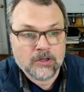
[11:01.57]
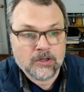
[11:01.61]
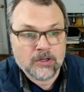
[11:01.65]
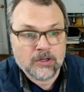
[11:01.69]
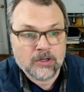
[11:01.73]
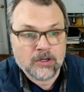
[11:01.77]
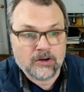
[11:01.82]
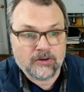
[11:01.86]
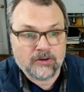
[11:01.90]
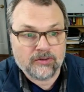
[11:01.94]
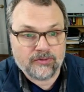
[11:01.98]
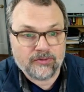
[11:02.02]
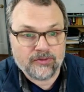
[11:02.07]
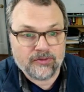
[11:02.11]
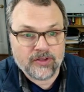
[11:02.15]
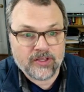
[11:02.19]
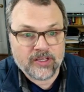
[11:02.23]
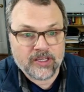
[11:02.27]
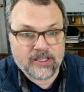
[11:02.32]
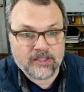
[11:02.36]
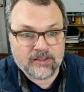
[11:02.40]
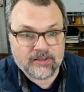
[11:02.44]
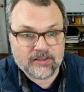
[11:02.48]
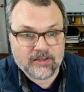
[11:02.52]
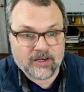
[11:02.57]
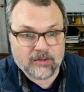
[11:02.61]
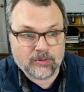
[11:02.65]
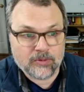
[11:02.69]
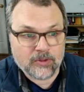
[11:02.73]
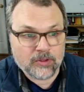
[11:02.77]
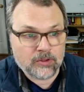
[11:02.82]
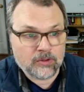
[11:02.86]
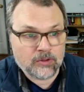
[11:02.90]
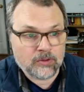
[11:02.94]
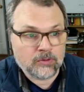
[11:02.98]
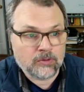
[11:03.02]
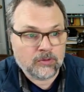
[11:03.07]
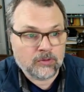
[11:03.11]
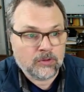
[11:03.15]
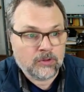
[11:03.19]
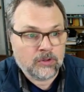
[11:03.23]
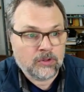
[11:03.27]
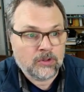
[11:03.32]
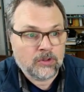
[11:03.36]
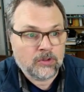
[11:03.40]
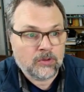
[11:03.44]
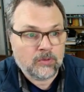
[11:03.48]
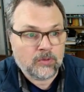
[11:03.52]
of V and W,
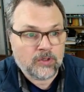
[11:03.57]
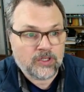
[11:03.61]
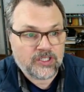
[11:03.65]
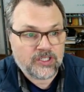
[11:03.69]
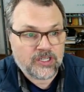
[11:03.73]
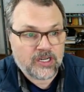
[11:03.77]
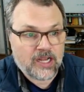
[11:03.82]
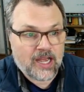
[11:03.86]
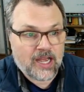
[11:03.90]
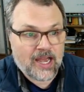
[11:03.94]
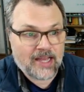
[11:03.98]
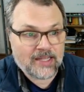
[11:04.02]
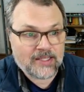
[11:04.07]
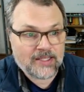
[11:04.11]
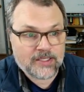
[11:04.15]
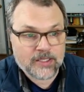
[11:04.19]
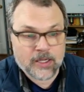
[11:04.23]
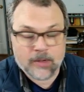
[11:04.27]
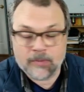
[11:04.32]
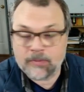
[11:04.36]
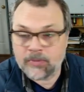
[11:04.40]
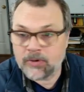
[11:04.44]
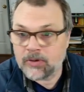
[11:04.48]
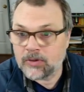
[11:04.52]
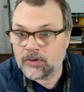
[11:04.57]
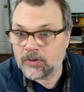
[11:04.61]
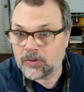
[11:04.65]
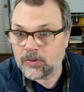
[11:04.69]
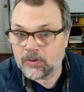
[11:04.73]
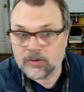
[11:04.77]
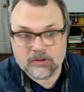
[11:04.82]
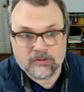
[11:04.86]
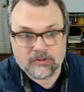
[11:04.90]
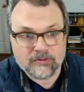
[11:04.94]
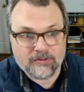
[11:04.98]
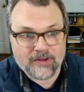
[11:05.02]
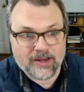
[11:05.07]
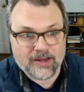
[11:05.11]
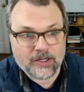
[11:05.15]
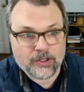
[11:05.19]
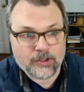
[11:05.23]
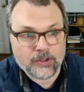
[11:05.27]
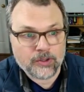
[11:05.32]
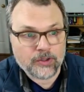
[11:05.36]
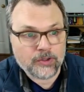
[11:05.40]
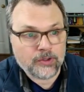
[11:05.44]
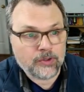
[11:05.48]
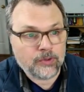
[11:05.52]
which adds up to the vector
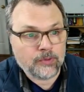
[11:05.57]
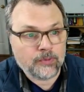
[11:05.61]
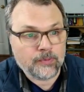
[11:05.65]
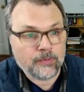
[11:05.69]
U.